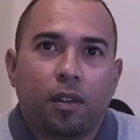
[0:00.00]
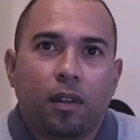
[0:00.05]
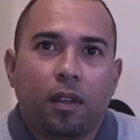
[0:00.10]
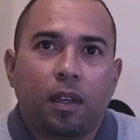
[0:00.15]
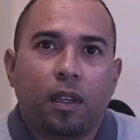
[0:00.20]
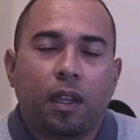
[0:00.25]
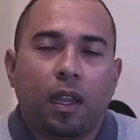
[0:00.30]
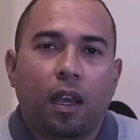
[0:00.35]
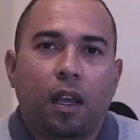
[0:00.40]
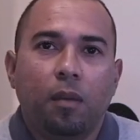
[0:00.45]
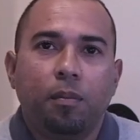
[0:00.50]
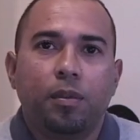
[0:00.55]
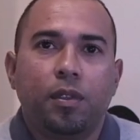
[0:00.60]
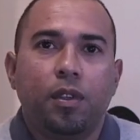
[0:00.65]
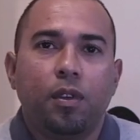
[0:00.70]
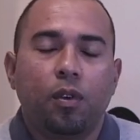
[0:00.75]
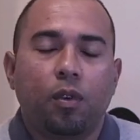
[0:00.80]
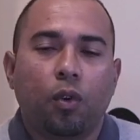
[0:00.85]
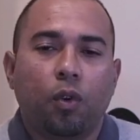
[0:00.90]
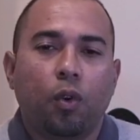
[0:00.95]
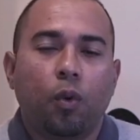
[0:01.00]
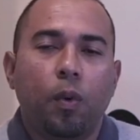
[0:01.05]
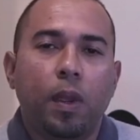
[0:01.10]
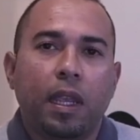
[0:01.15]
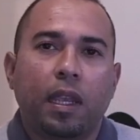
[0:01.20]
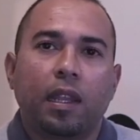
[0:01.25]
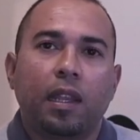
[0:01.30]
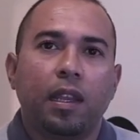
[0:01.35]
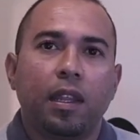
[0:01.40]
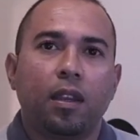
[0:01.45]
it helps you
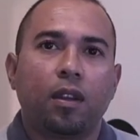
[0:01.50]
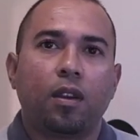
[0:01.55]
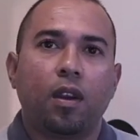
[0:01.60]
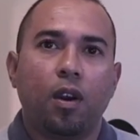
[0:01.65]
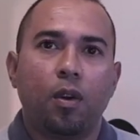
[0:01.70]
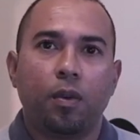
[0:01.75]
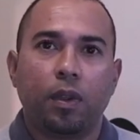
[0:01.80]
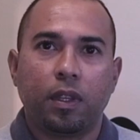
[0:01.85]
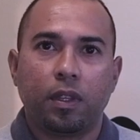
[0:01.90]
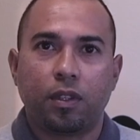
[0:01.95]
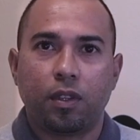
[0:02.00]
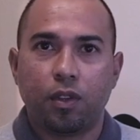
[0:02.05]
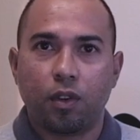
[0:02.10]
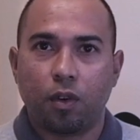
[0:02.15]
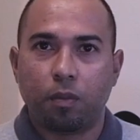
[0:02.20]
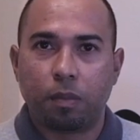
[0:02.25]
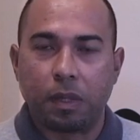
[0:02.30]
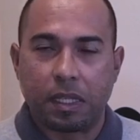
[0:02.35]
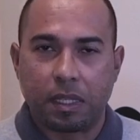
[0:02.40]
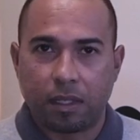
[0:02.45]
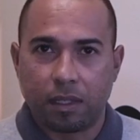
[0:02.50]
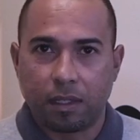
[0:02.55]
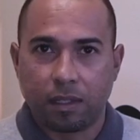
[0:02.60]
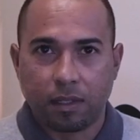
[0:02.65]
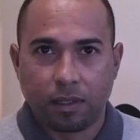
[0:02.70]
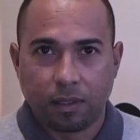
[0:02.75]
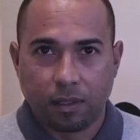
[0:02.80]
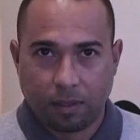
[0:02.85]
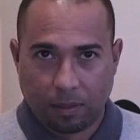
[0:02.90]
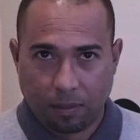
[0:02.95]
quickly go into your
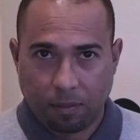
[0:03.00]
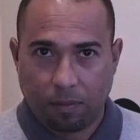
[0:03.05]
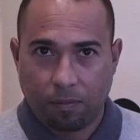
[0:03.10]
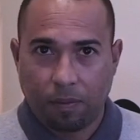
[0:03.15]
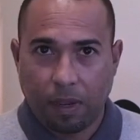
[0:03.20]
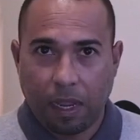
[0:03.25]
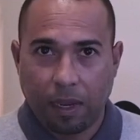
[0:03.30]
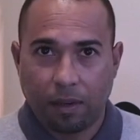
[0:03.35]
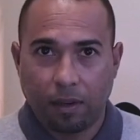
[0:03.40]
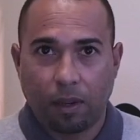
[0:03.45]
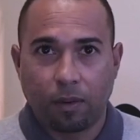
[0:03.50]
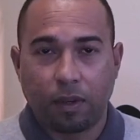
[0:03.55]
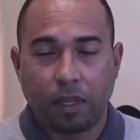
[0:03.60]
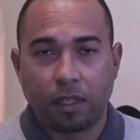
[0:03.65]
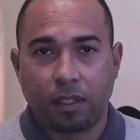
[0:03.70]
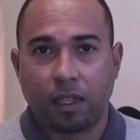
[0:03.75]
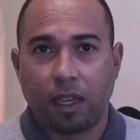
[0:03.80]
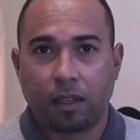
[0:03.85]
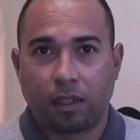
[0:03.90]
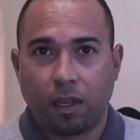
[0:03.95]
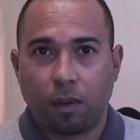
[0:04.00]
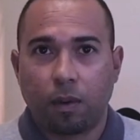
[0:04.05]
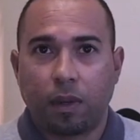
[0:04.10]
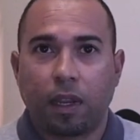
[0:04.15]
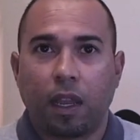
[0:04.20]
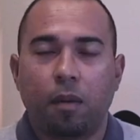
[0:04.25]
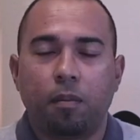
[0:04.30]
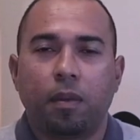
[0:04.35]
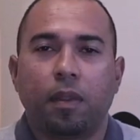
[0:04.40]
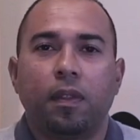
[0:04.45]
business, find out exactly what
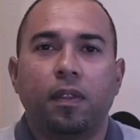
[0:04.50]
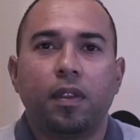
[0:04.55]
happened.